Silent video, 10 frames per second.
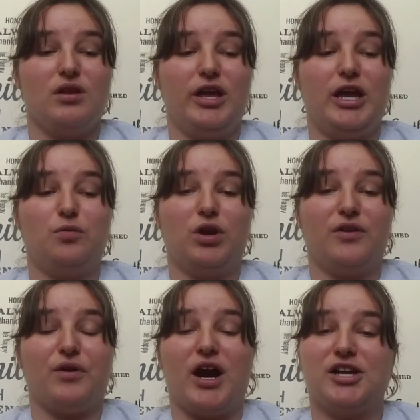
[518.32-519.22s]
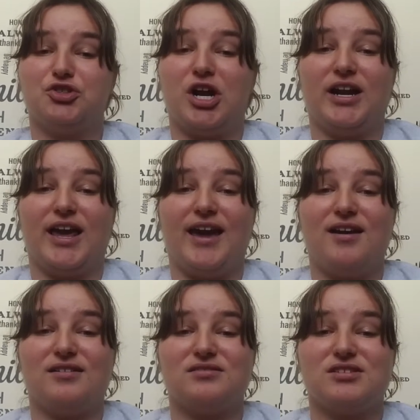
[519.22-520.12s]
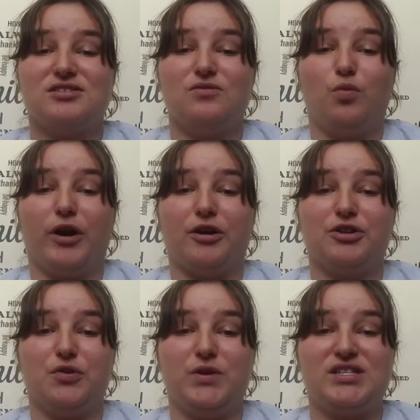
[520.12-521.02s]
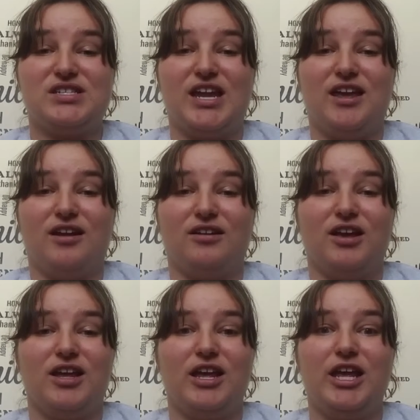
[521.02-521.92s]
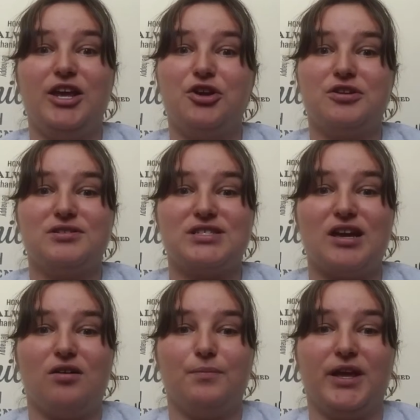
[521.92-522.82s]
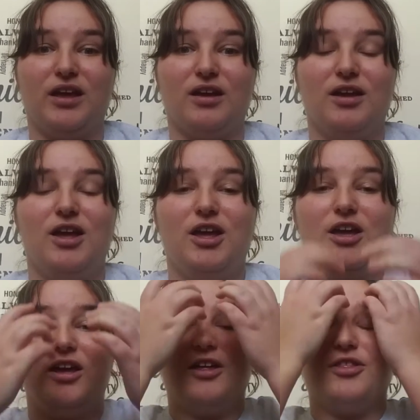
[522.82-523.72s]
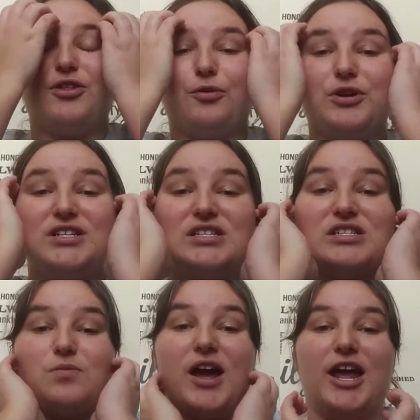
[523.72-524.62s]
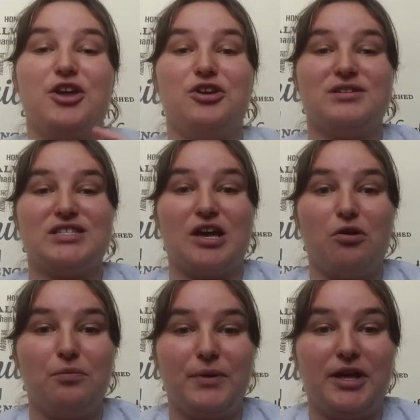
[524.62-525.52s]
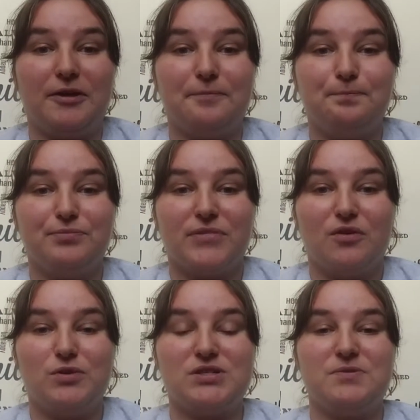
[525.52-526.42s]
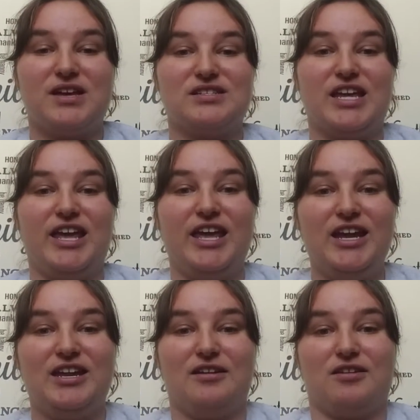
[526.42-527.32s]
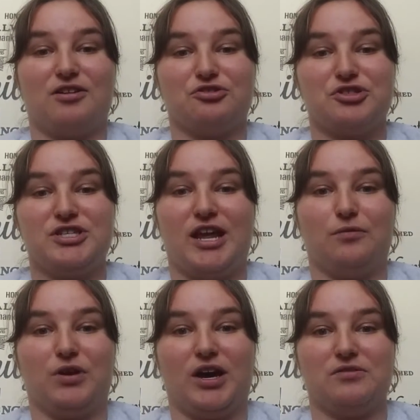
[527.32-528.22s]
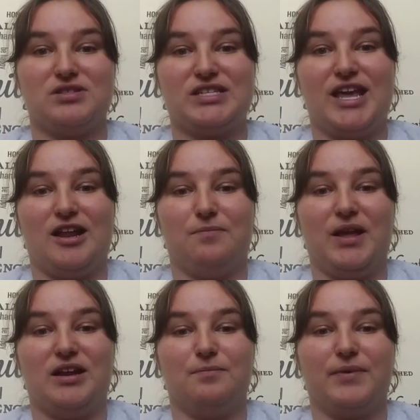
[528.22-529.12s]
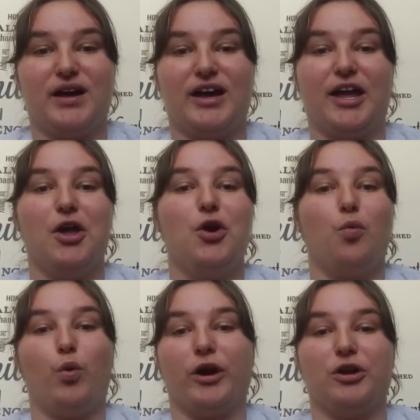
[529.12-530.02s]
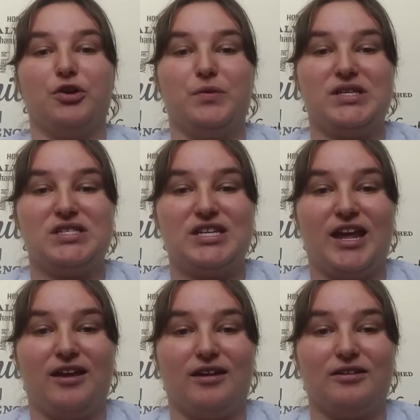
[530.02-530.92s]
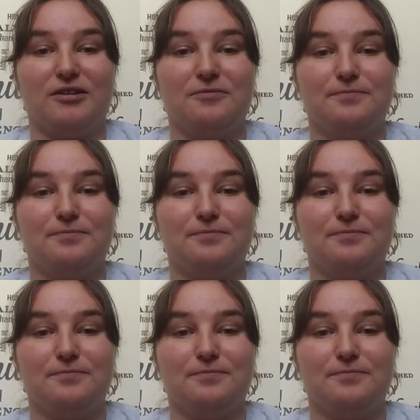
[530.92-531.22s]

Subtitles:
And whenever I try to ask, where do we stand? He couldn't tell me. The reasons why he couldn't tell me was because he didn't understand what I was saying, meaning by, where do we stand?